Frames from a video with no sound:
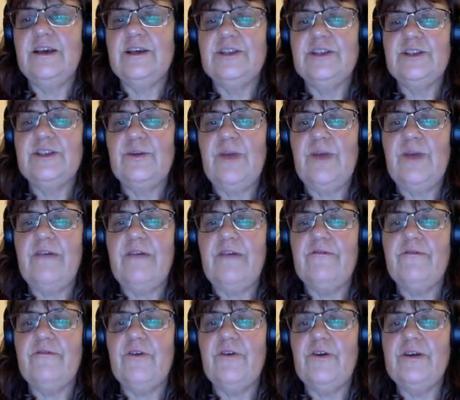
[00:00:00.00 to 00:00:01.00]
So we have
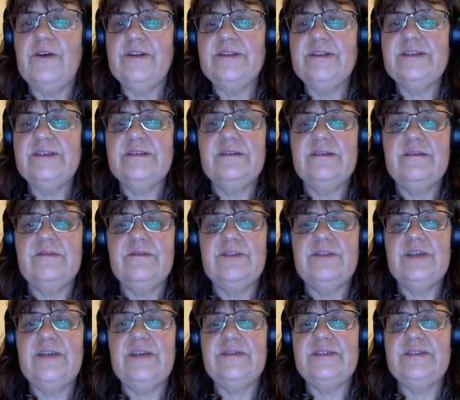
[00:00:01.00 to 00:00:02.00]
ferns,
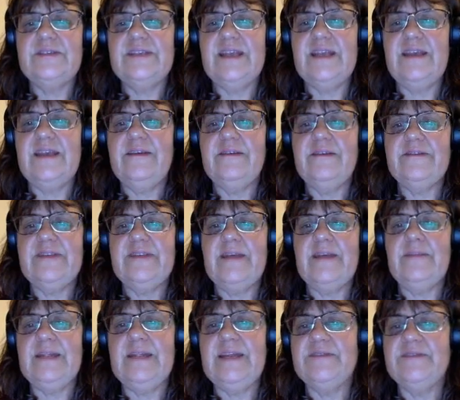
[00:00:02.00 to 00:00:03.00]
which have
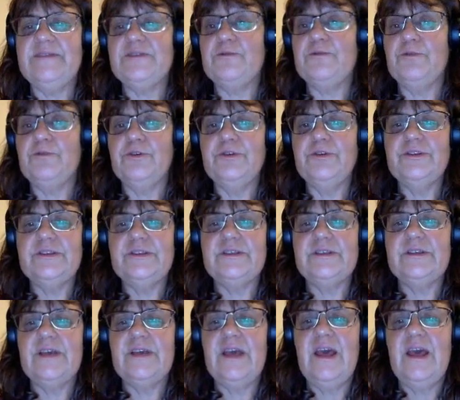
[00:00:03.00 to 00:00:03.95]
stem, leaves and roots,